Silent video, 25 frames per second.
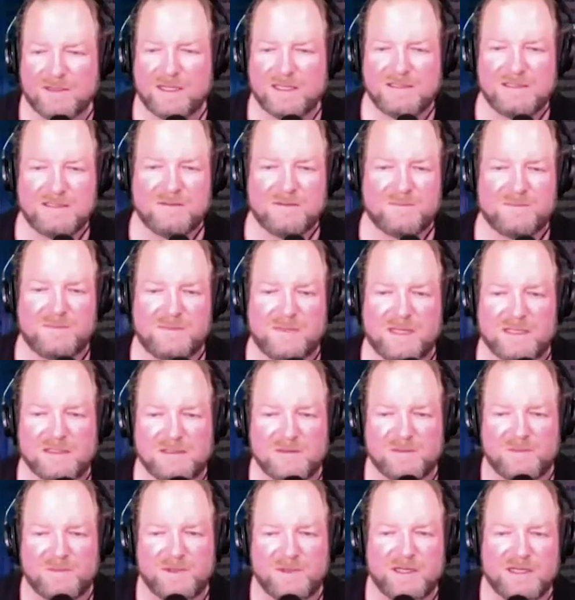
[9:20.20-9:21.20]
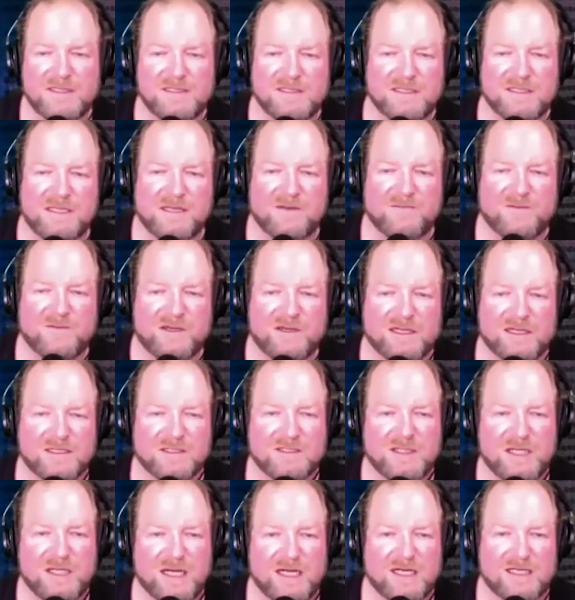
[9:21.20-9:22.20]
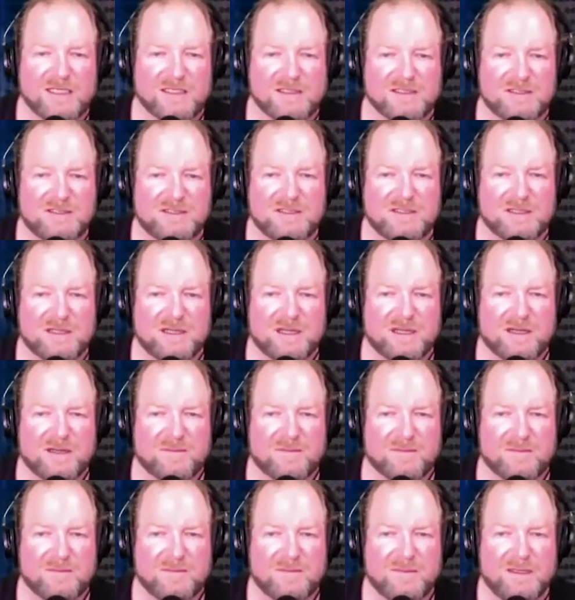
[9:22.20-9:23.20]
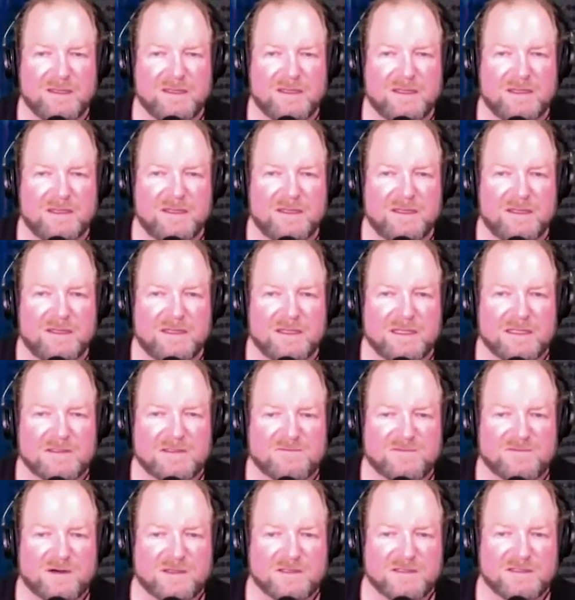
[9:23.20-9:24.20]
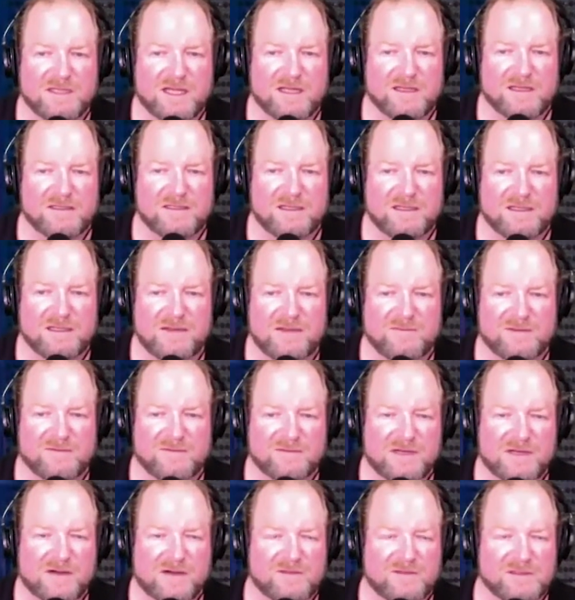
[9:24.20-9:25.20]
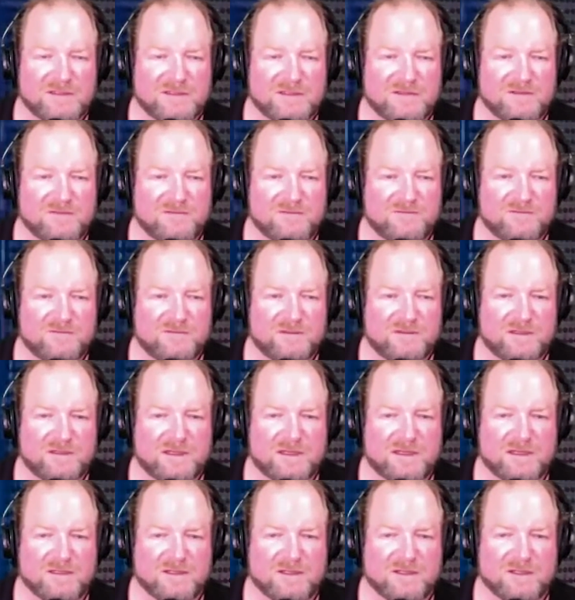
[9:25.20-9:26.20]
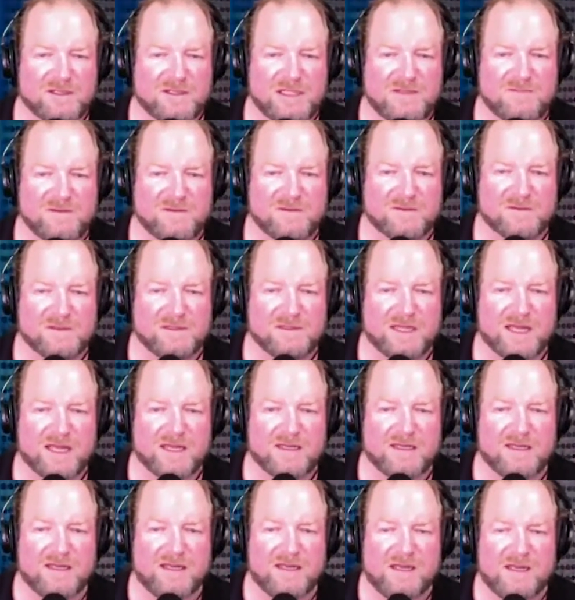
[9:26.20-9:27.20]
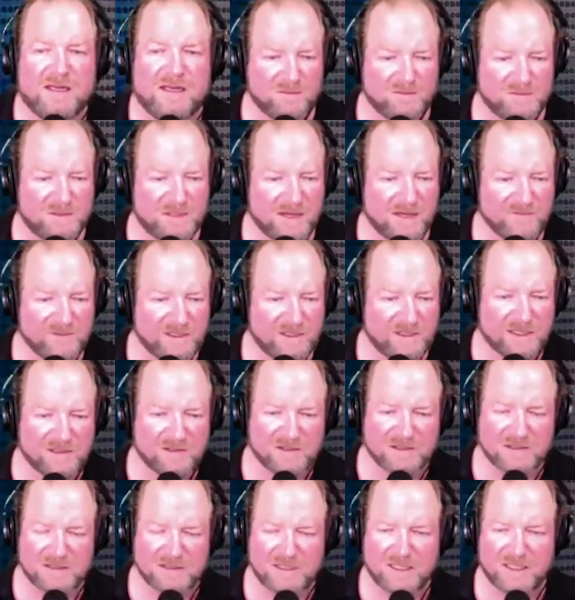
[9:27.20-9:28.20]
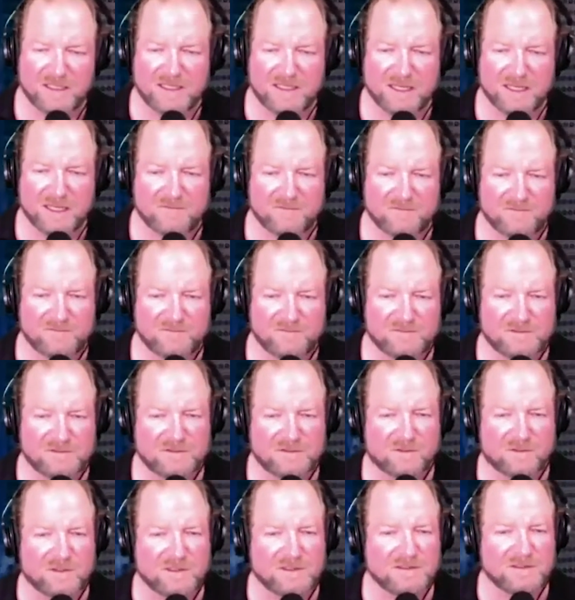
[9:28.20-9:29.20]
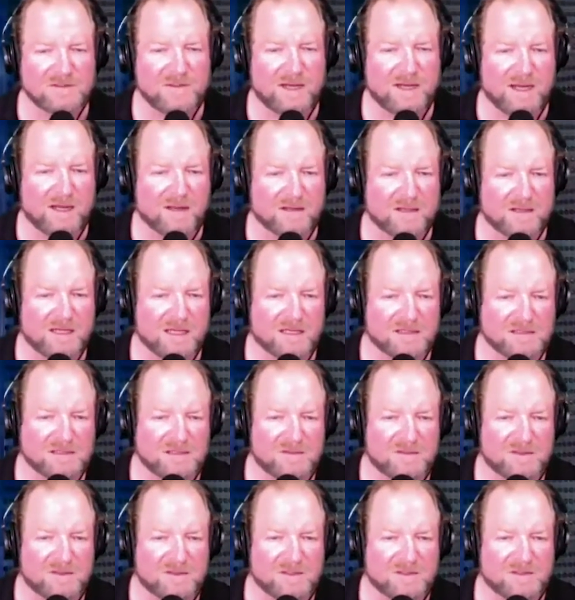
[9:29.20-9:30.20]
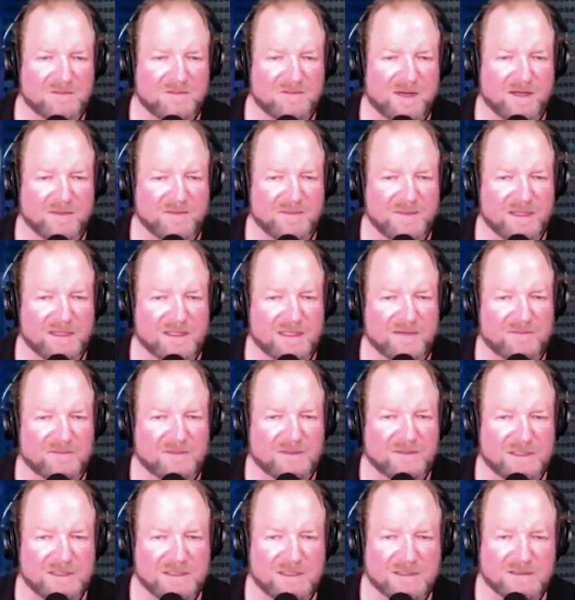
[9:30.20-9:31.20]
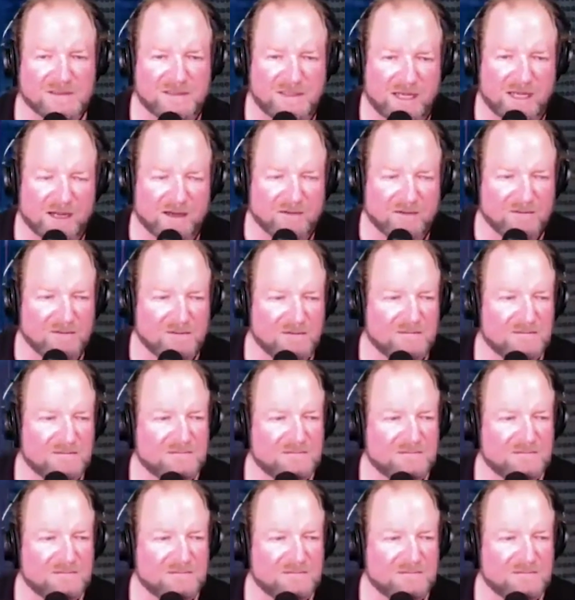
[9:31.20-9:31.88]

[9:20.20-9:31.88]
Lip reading: that's a pretty significant change as far as the level of coverage you're achieving with that. Do you have any interesting kind of stories about how customers might be leveraging this now?